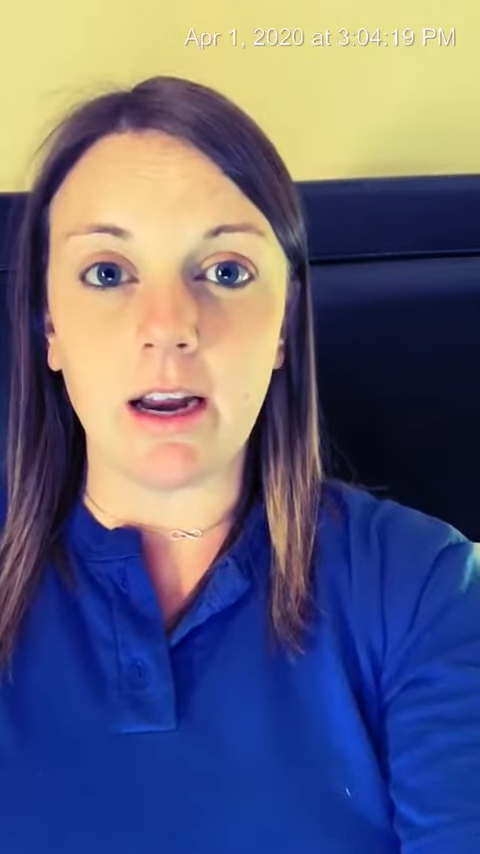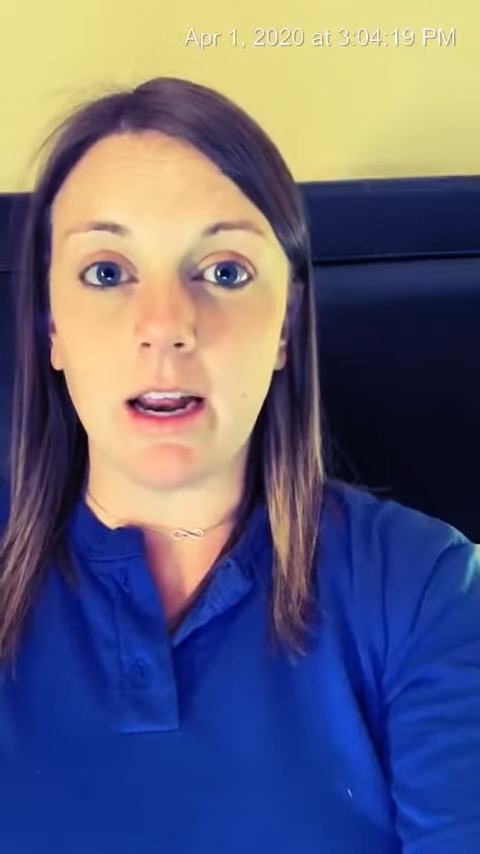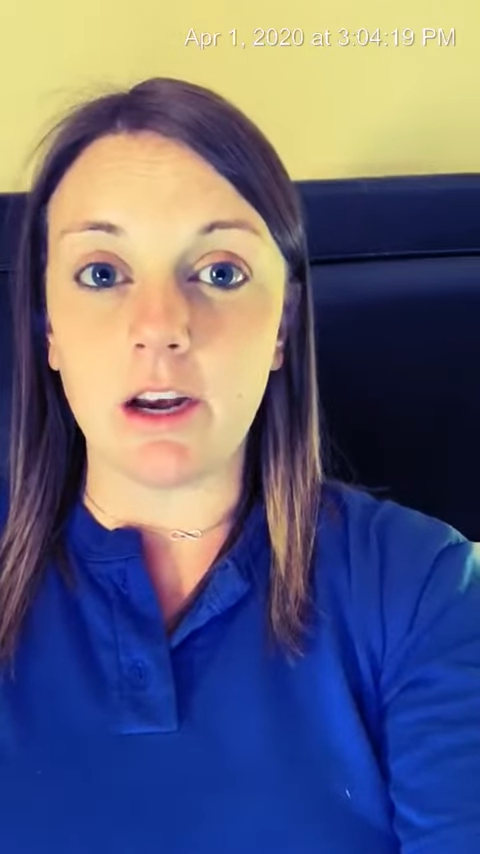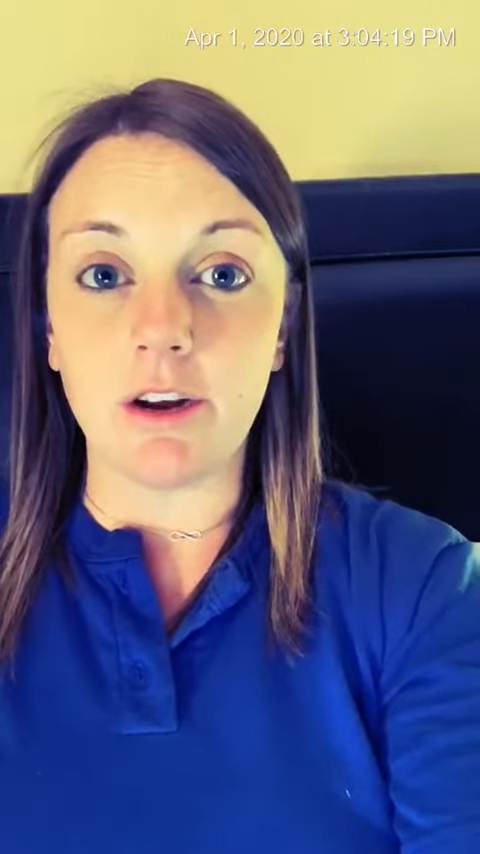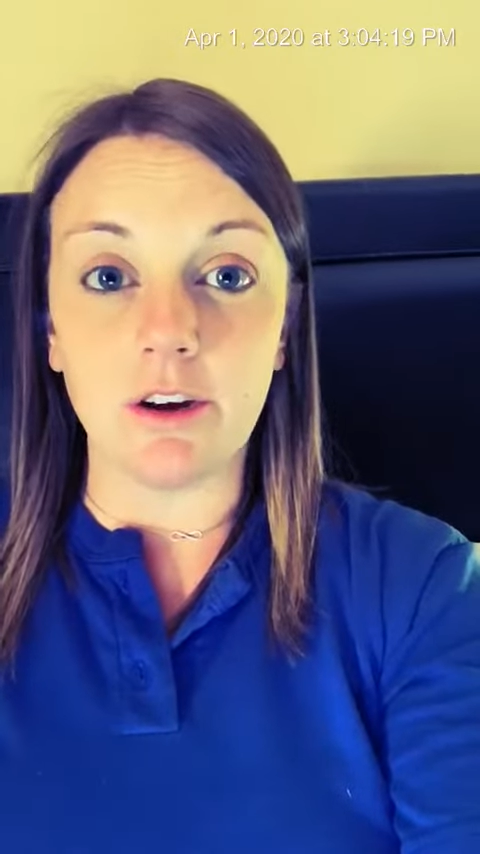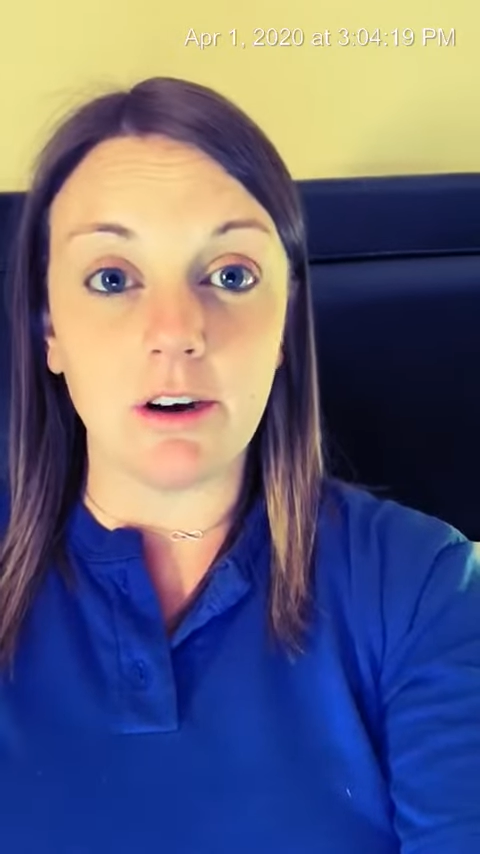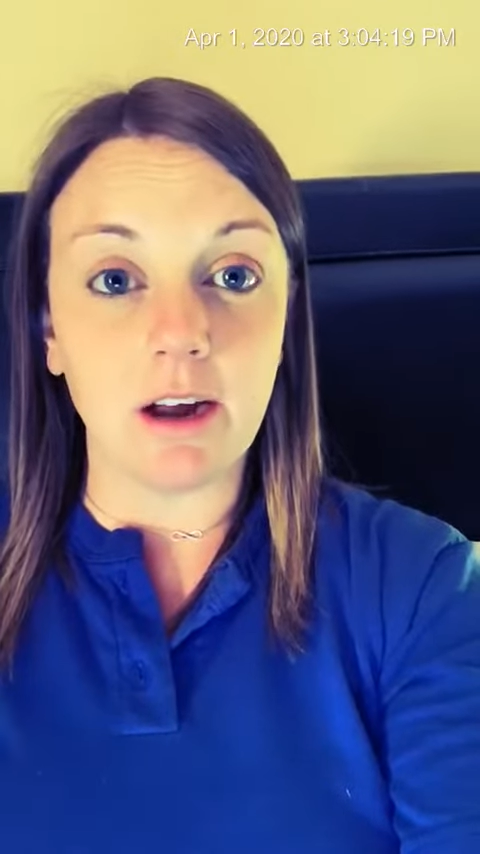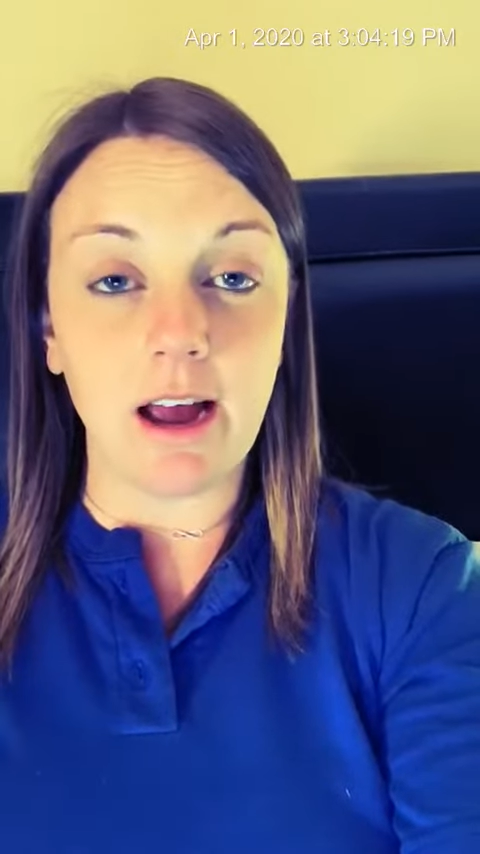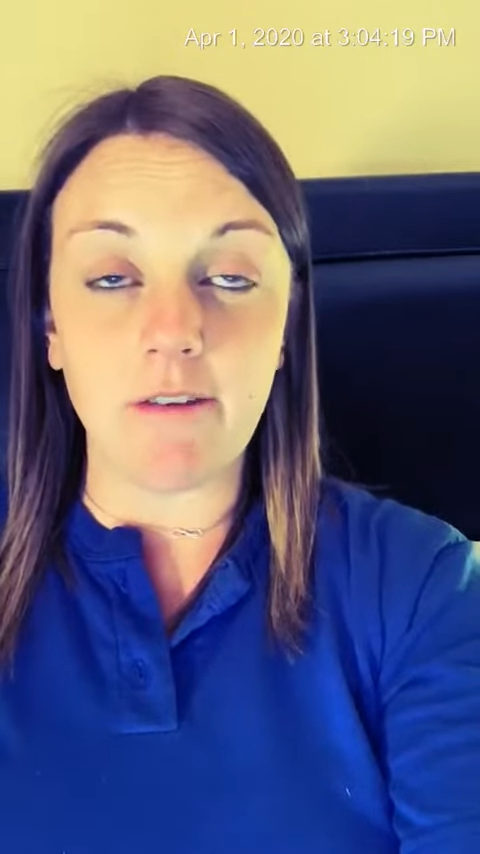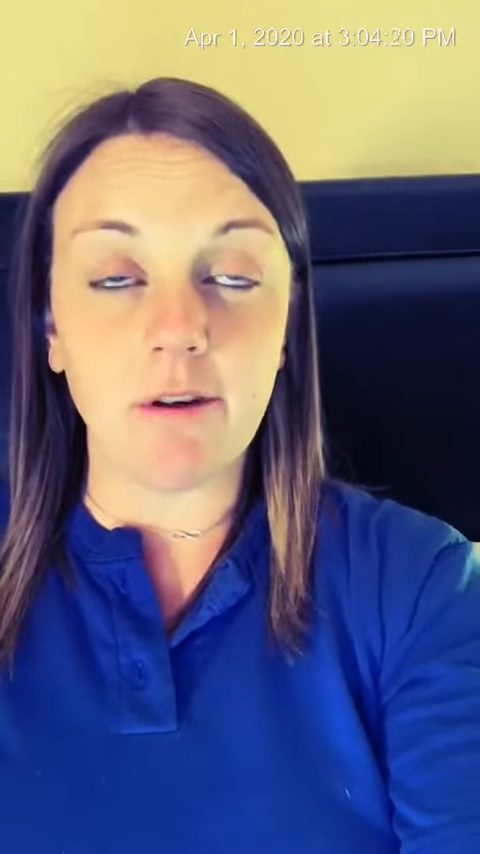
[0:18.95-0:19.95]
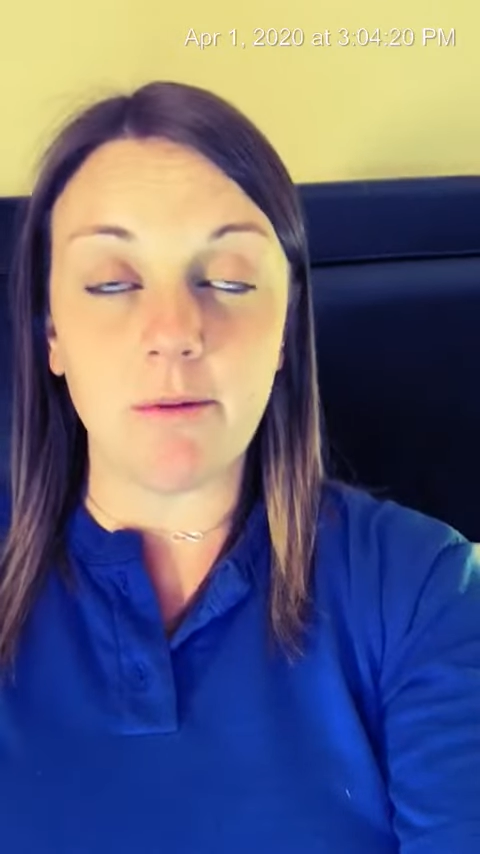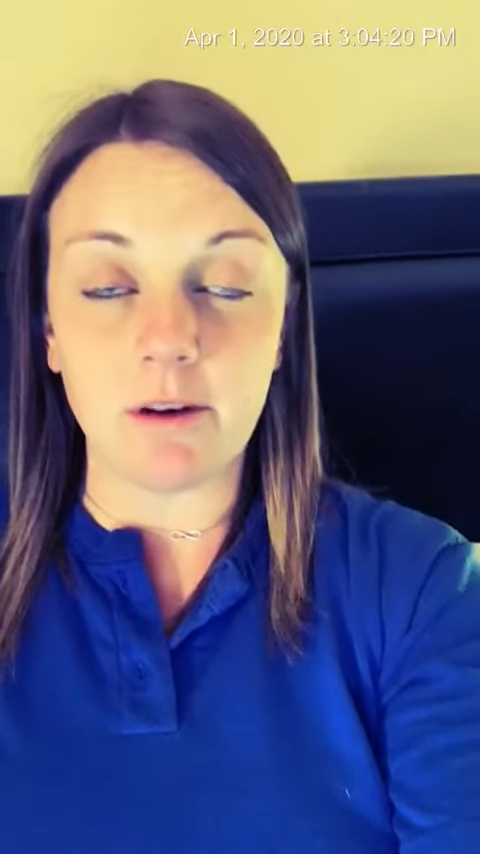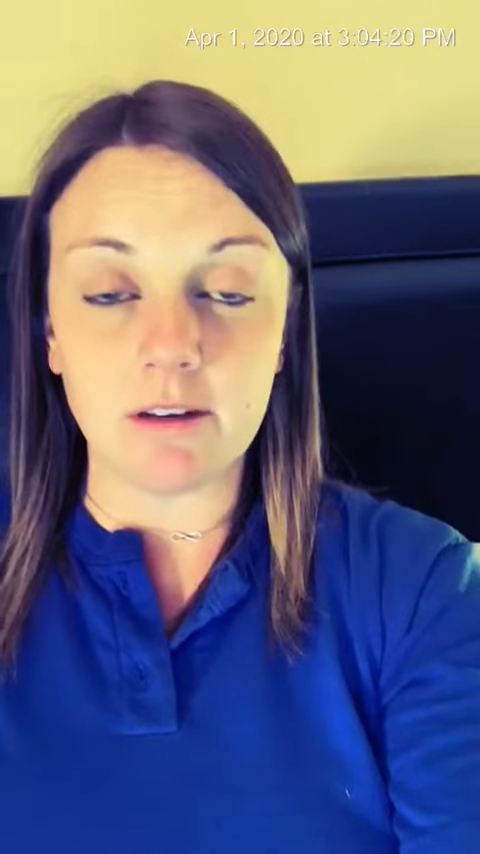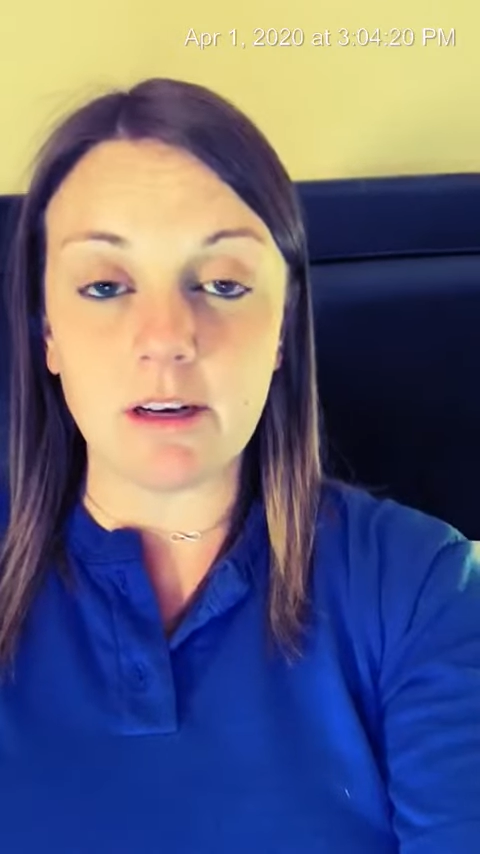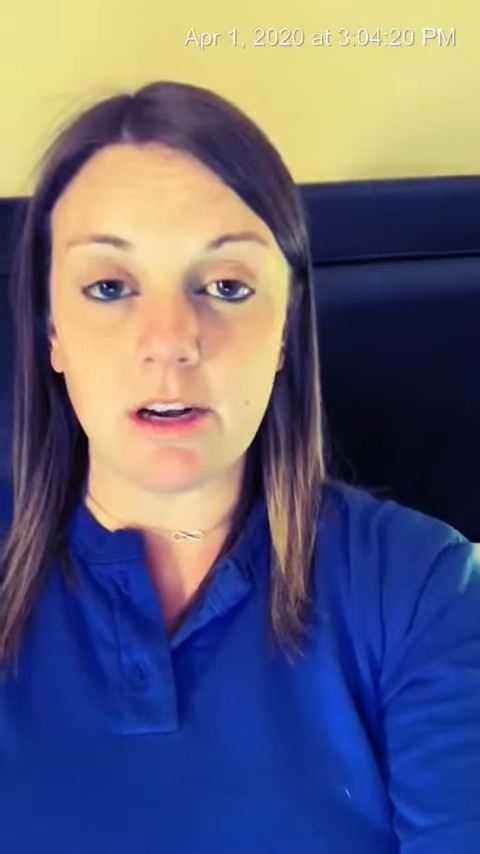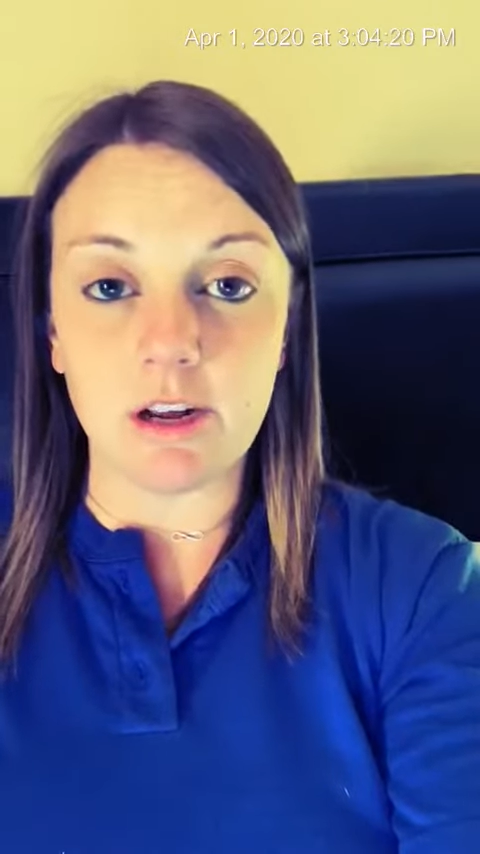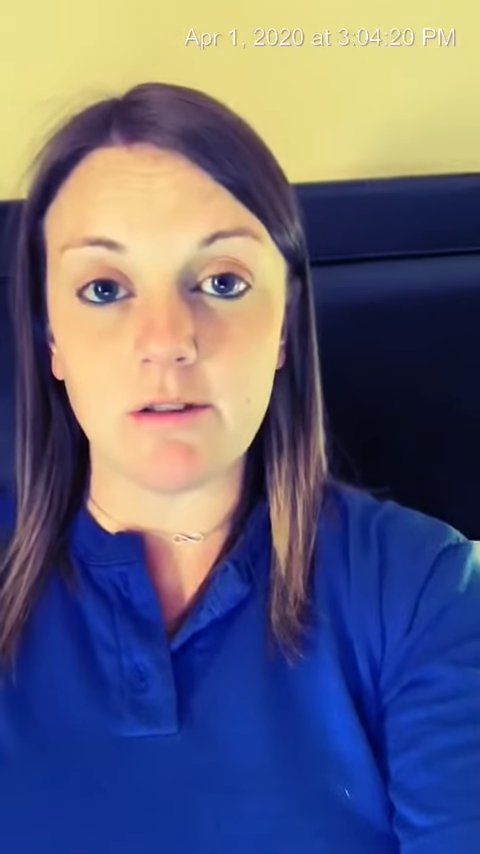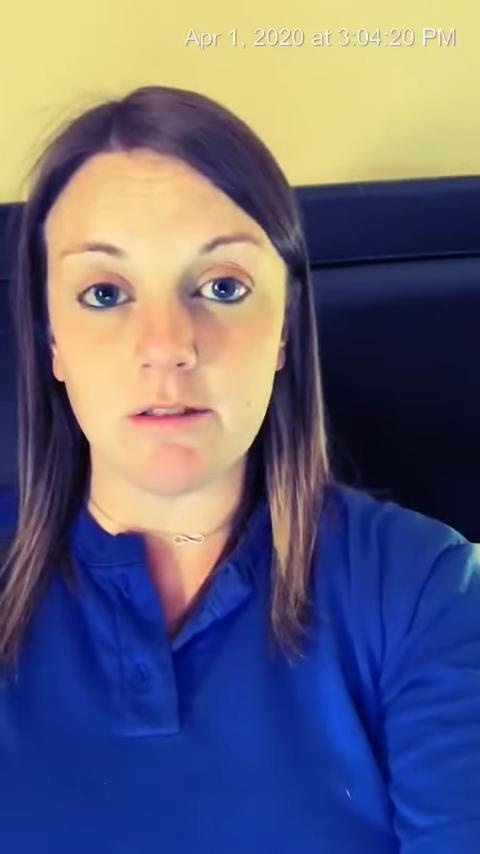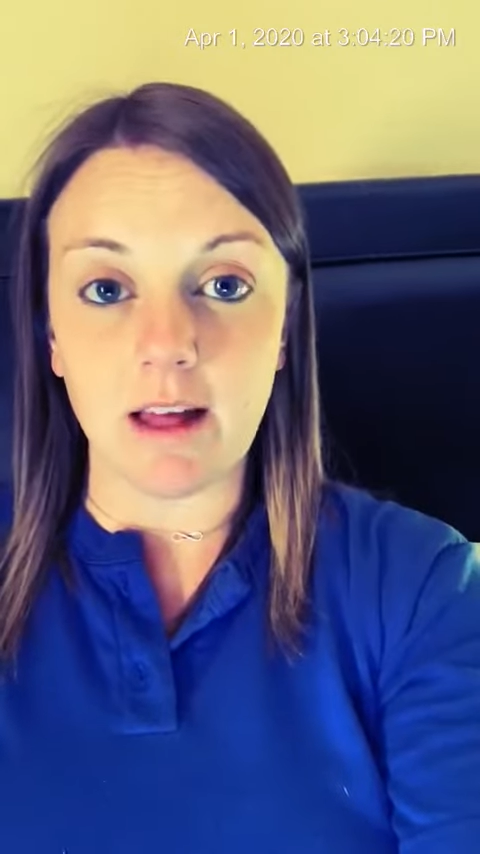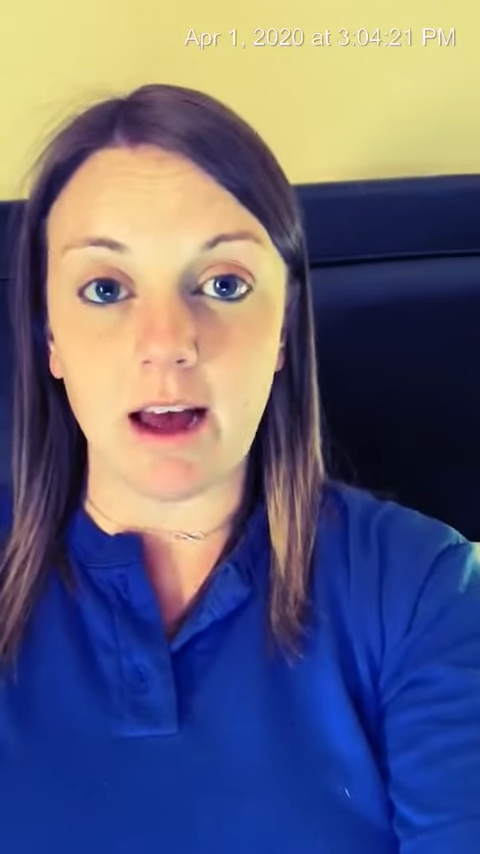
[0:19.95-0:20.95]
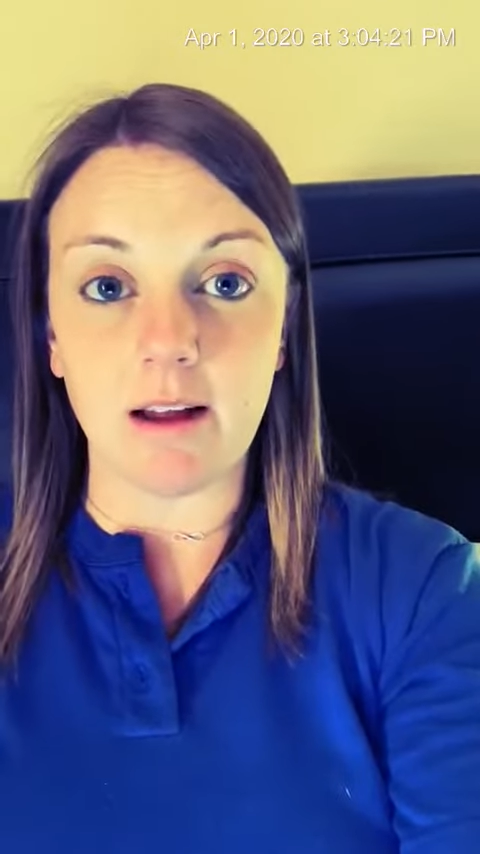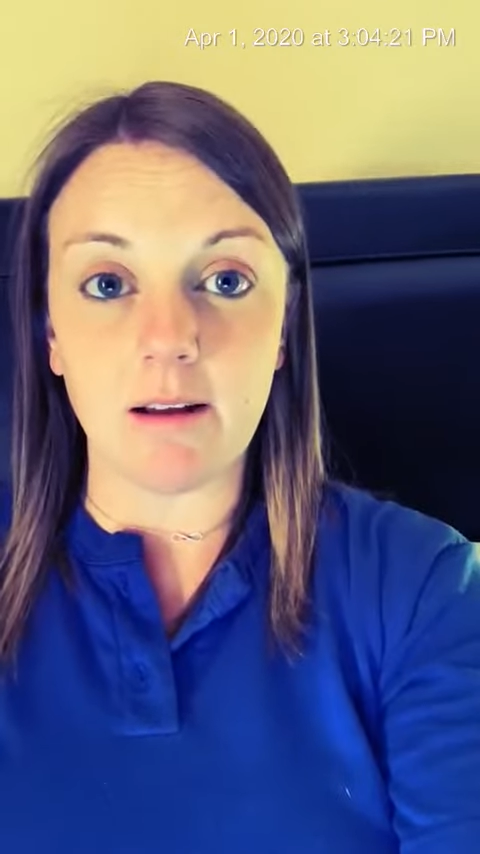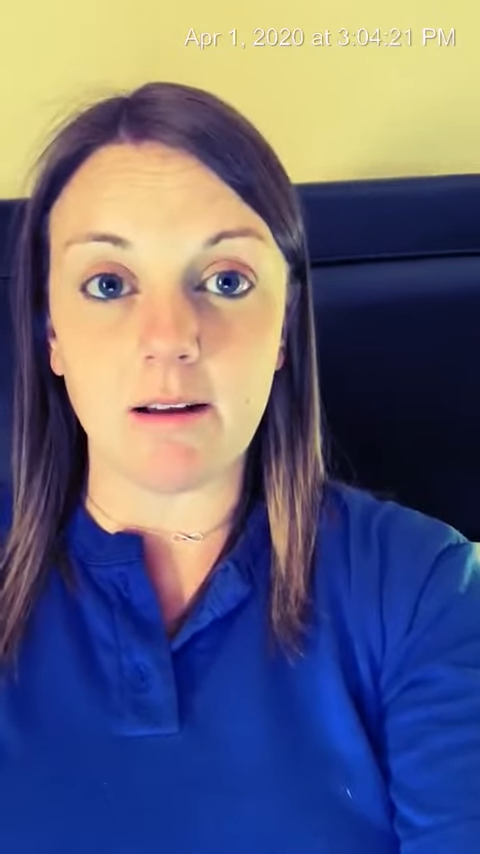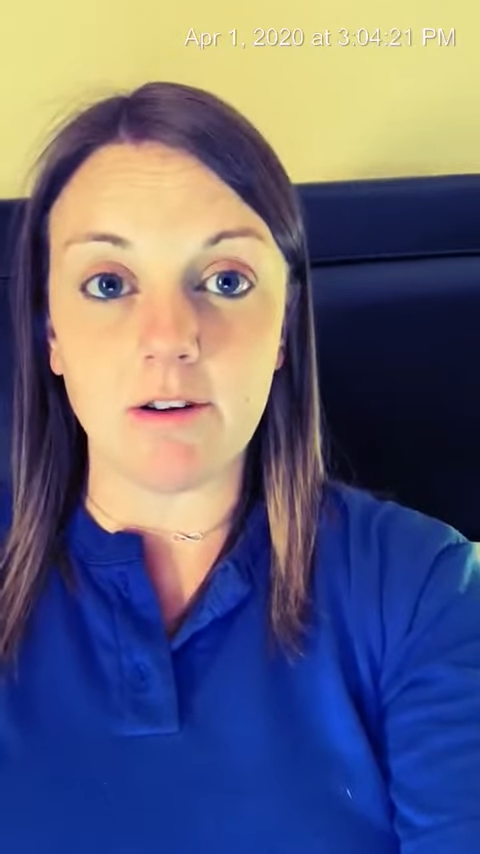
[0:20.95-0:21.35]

And your everyone is going to use that